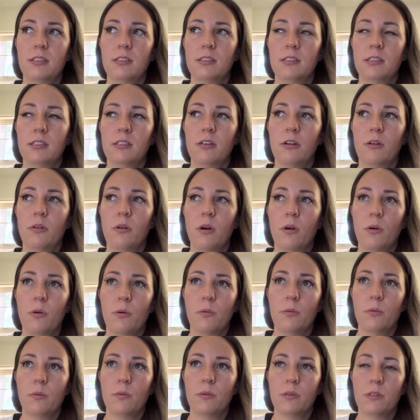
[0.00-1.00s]
you know, oh,
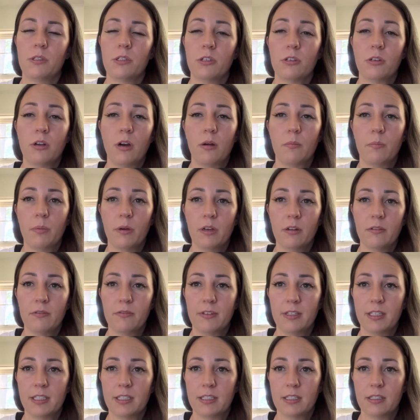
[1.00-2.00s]
well, you're not
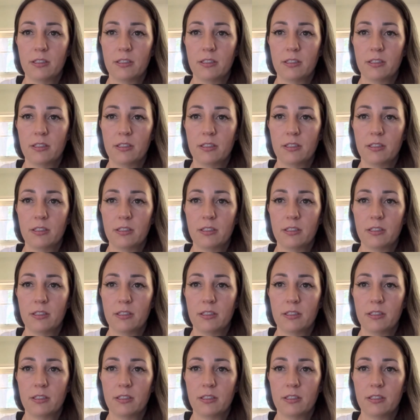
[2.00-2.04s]
perfect.